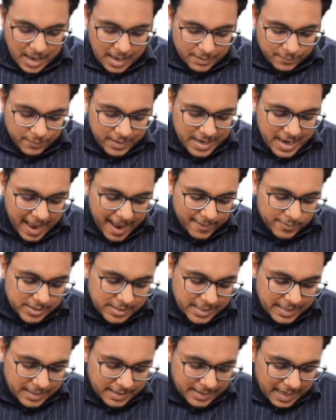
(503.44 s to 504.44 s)
we have
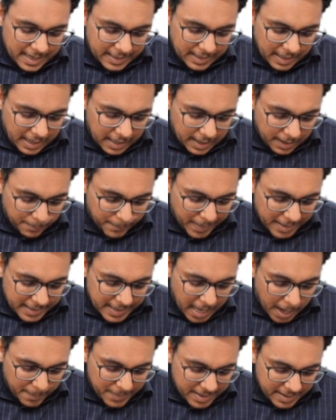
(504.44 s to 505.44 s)
seen that a
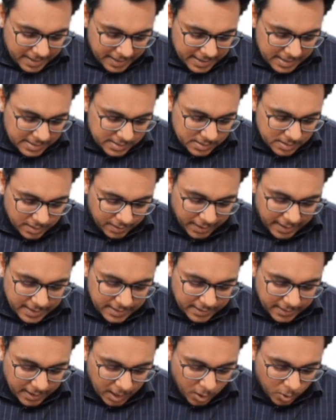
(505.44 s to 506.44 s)
pandemic is right
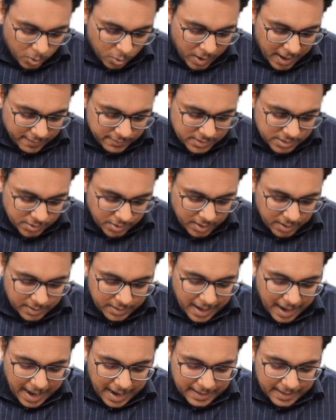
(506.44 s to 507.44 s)
now have struck,
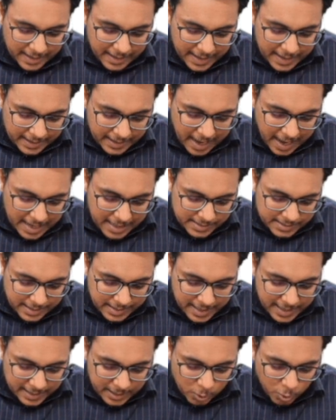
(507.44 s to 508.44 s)
and it has
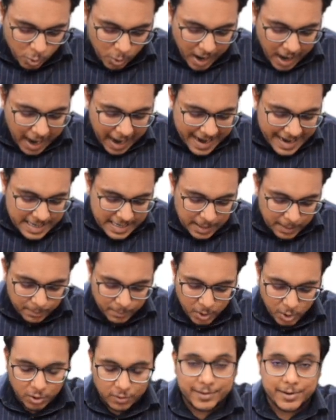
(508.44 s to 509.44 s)
led to high number
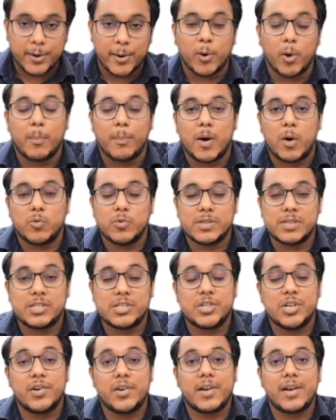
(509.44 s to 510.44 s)
of dropouts.
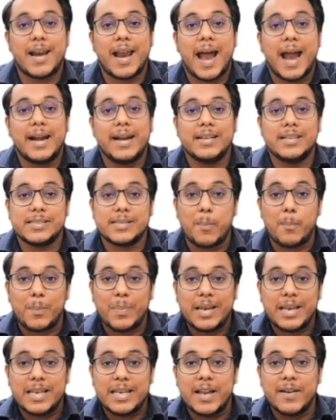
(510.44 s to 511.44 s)
Children had
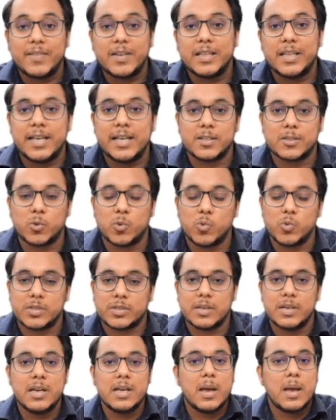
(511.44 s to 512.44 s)
simply left their schools.
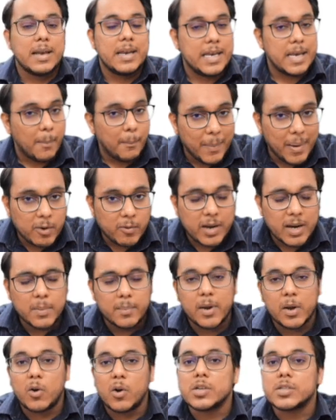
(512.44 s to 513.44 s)
Number one,
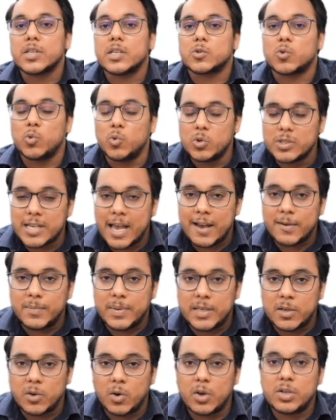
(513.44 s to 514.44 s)
because the schools have
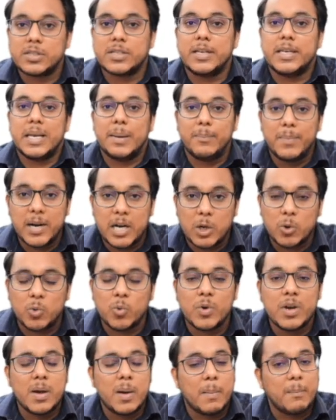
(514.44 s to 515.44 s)
been closed. Number two,
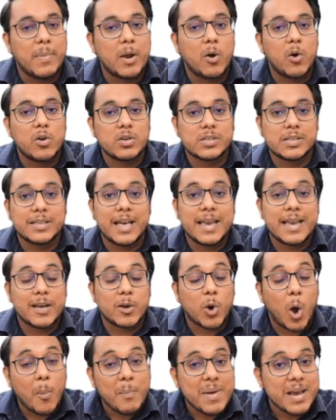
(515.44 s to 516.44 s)
because the
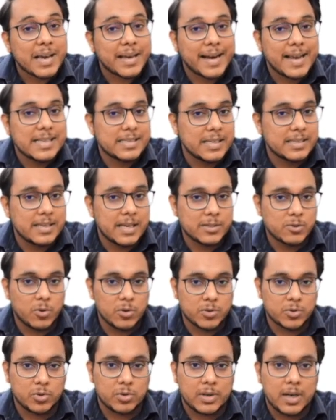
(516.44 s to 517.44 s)
economic crisis has
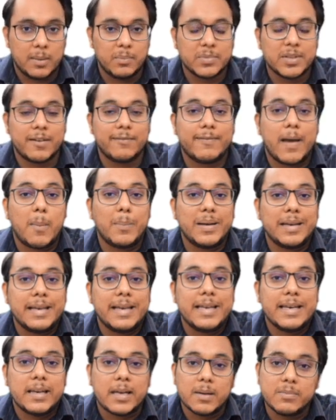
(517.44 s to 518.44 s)
also come, the family
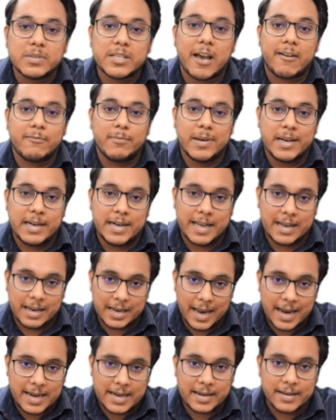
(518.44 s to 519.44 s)
incomes have been
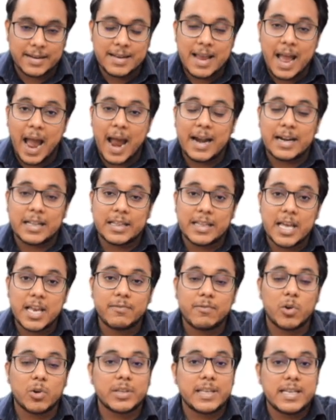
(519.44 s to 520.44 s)
declined, and
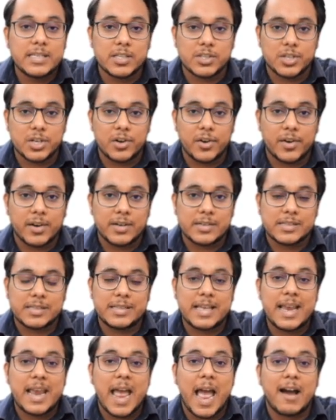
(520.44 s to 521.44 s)
therefore these children,
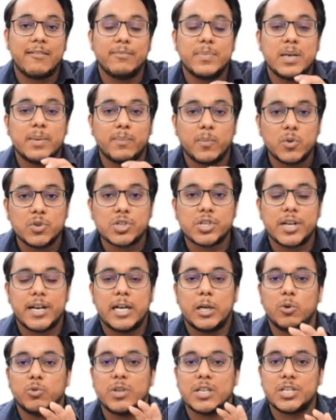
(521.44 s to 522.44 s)
they have been pushed
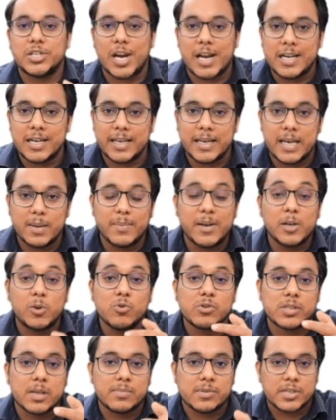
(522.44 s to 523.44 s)
into the child labor to
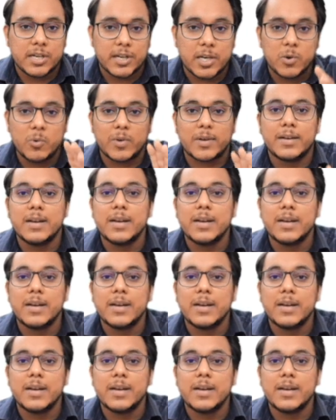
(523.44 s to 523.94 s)
substitute